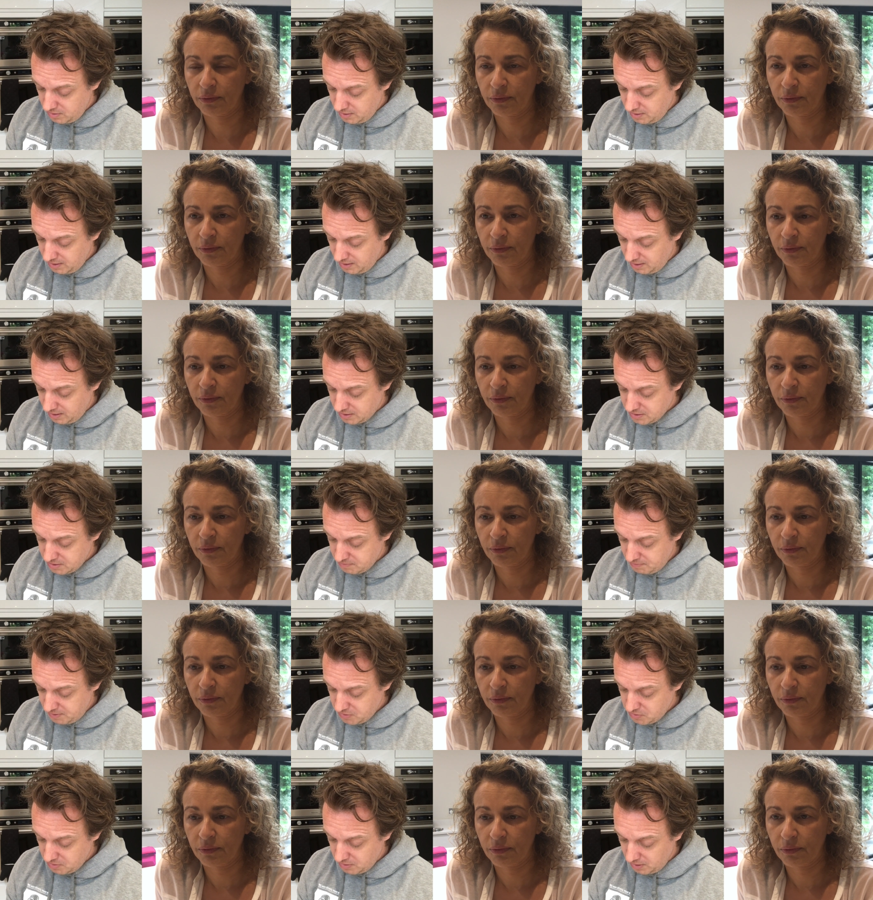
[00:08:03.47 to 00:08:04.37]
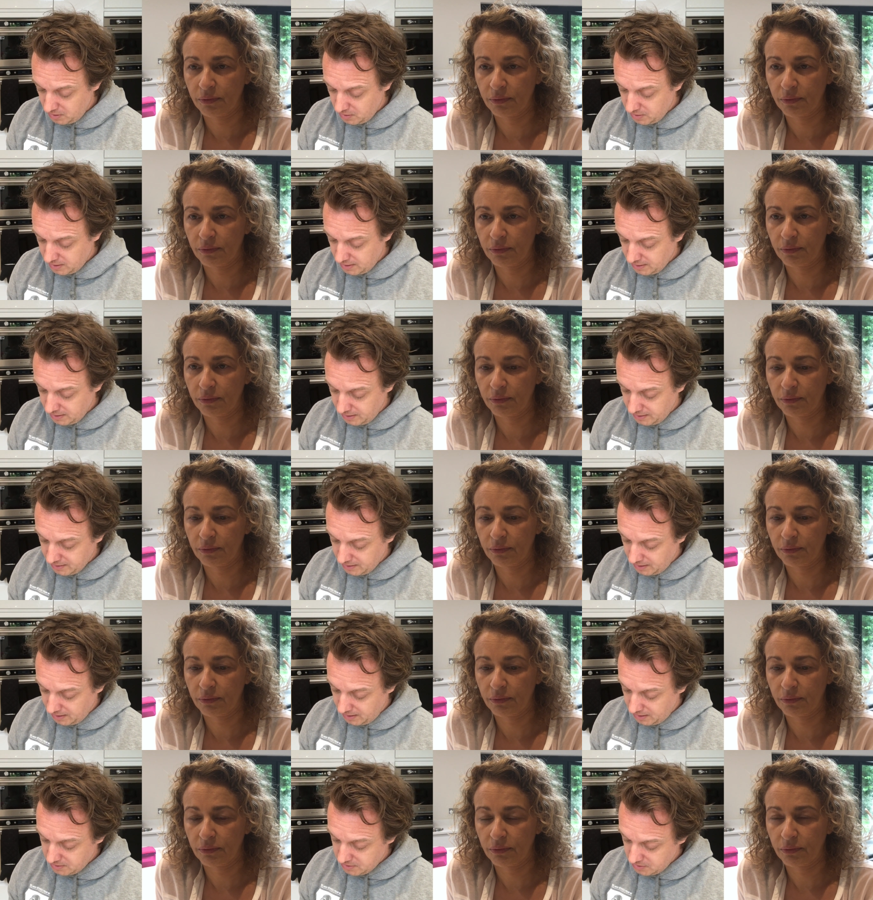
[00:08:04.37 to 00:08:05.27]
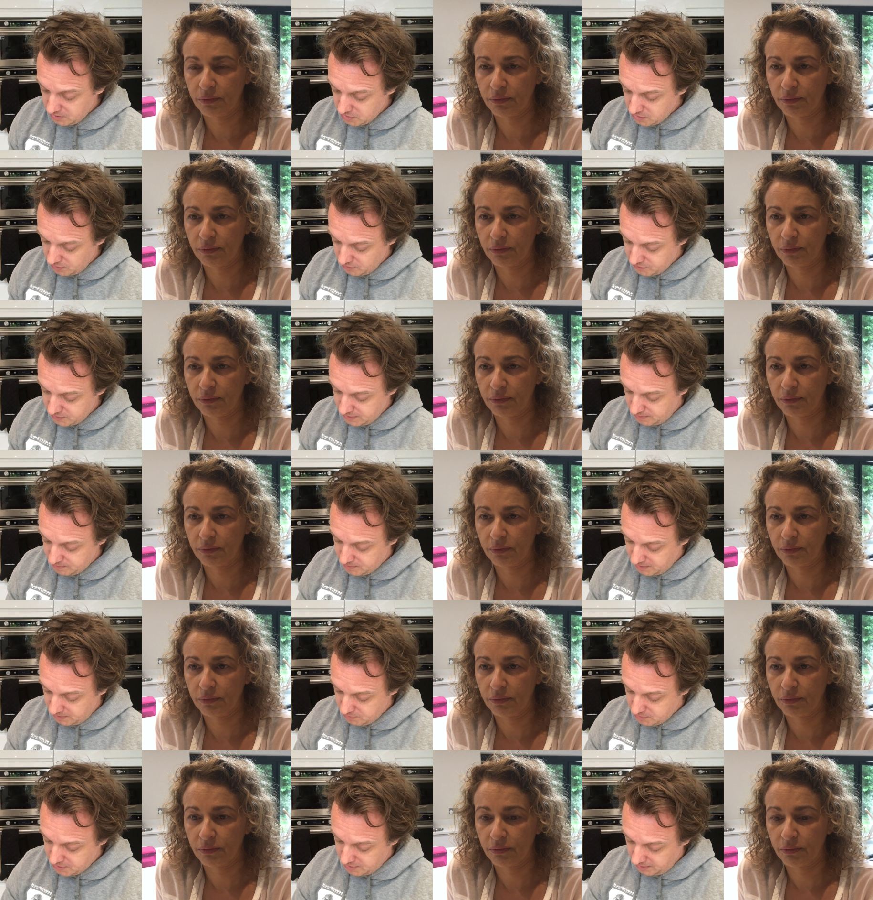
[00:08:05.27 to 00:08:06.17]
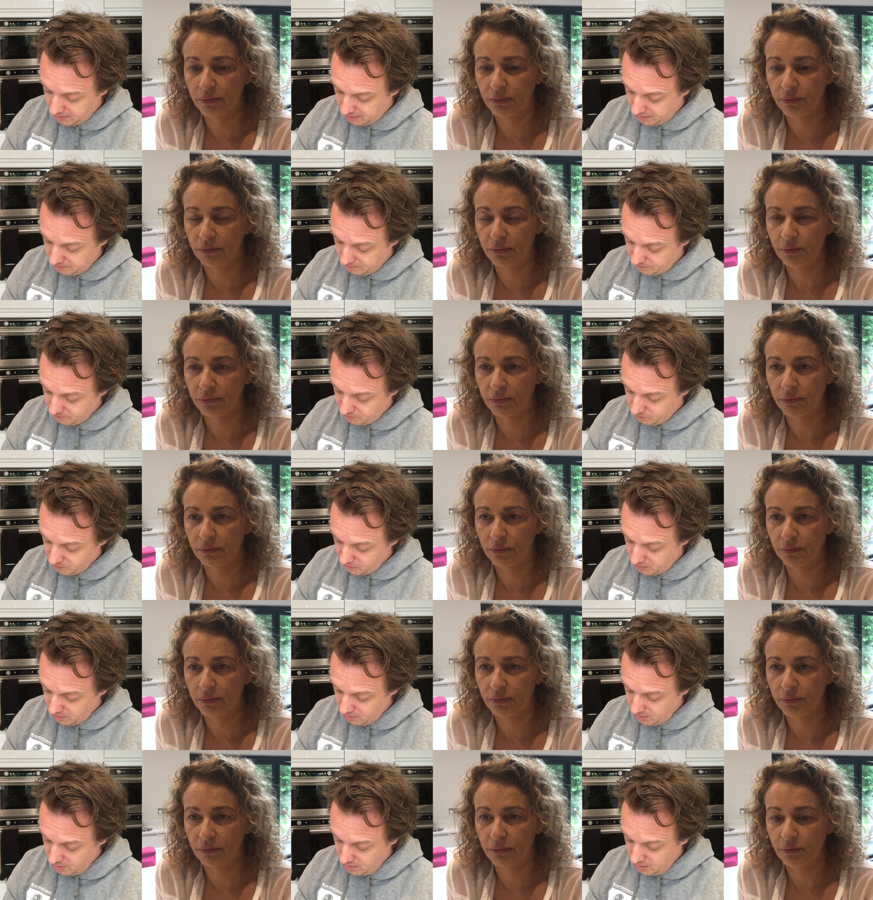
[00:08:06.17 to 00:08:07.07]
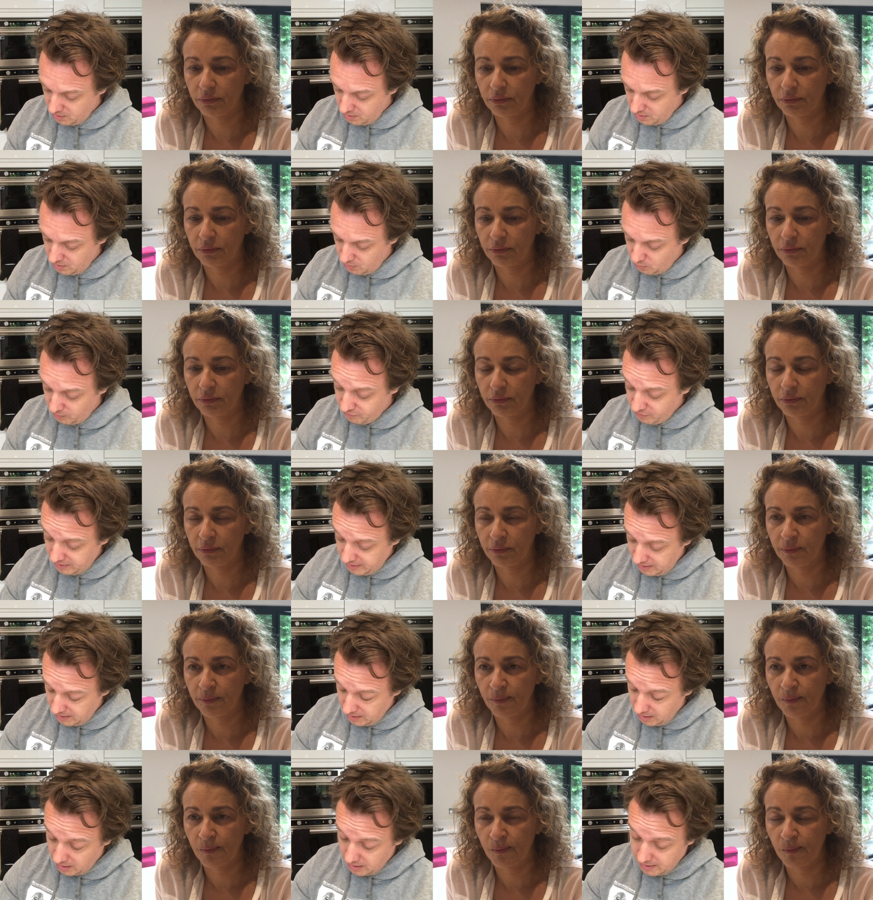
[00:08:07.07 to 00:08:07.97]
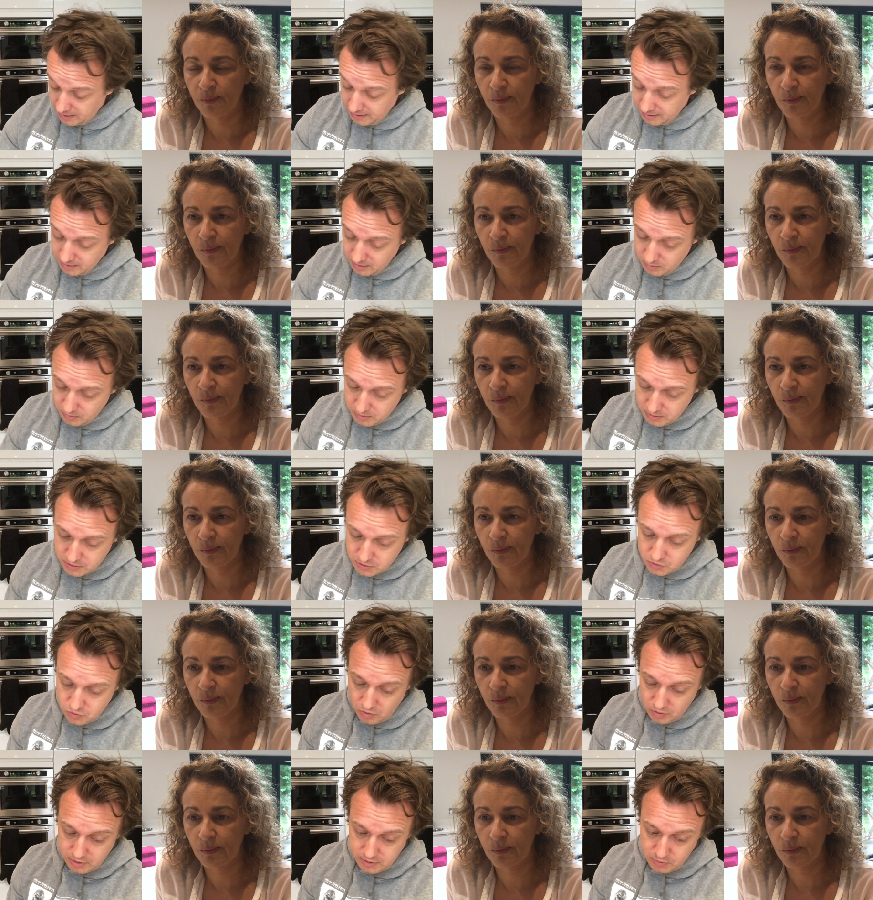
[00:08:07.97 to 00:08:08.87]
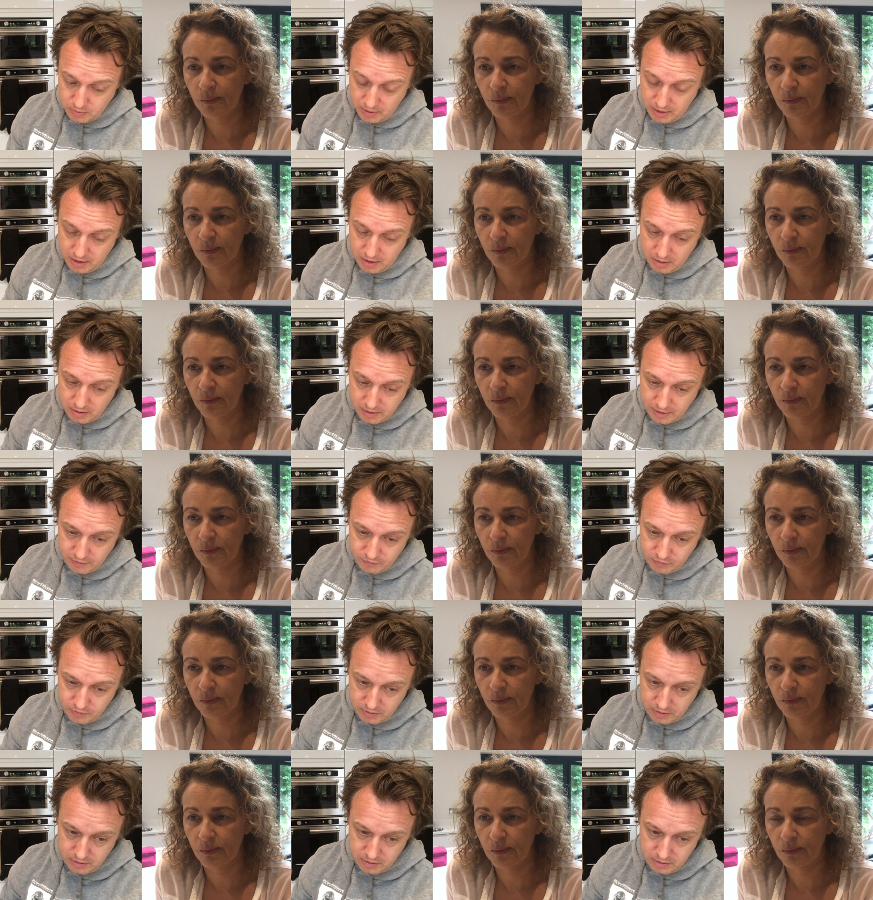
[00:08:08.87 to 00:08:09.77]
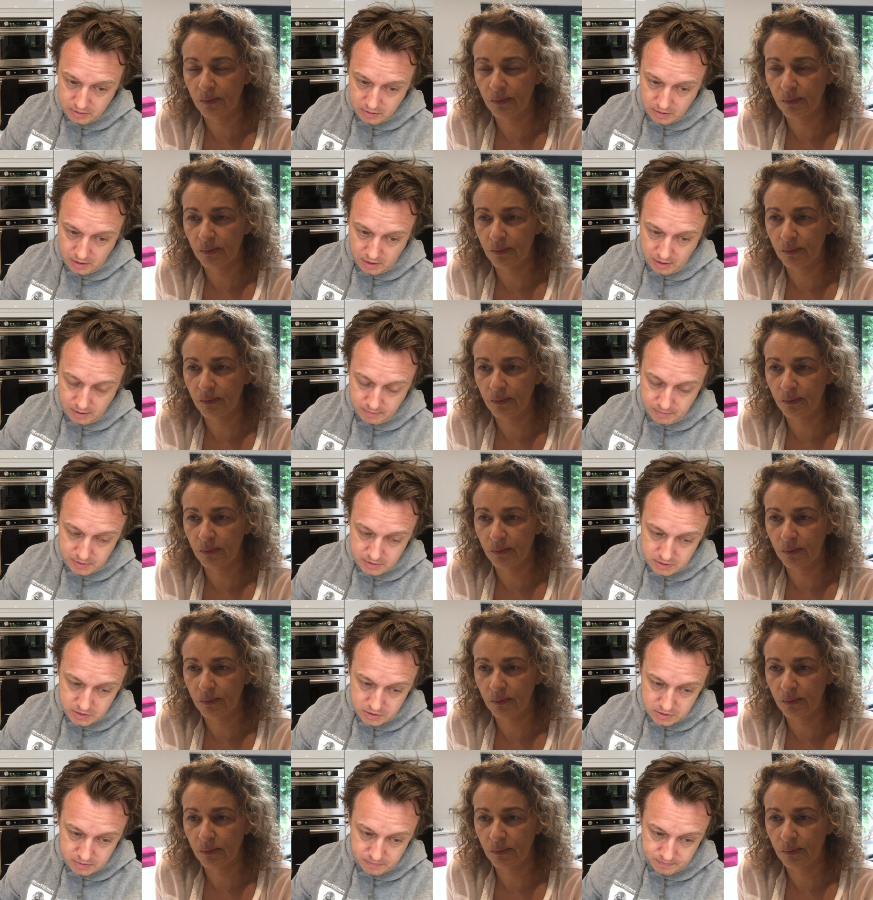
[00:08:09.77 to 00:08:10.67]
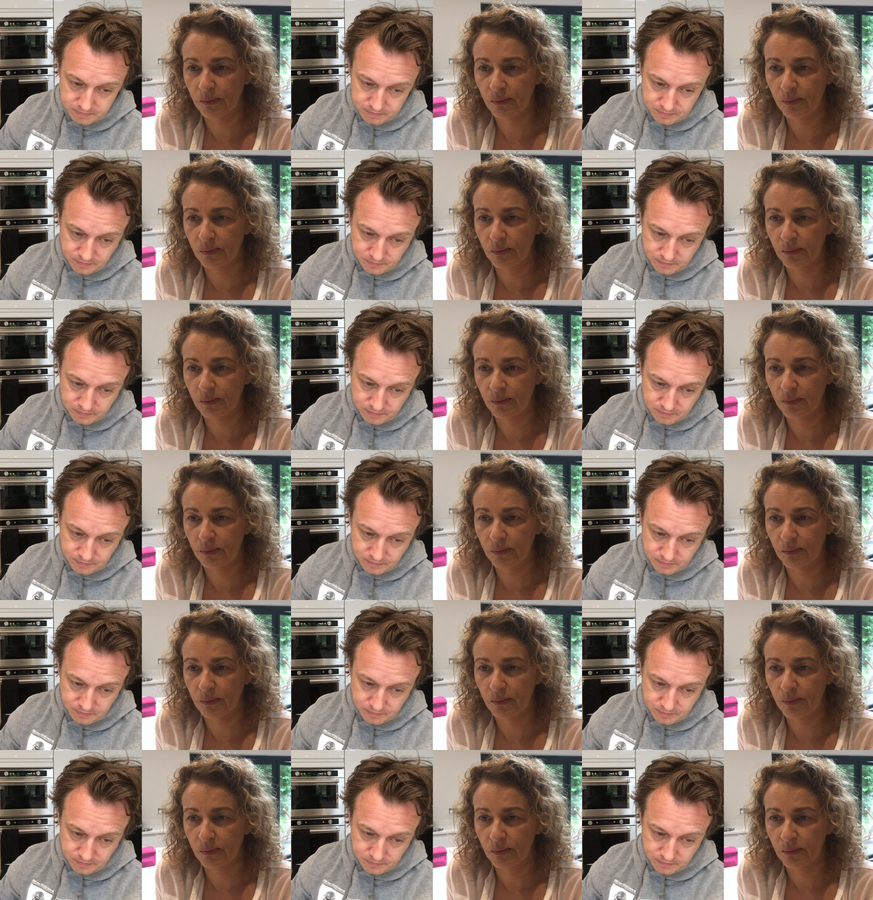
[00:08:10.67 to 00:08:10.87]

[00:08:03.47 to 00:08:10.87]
Speaker 1: yeah, I suppose when I look at it like that, I do sort of sometimes think we're very lucky that we're as strong as we are, given that I'm as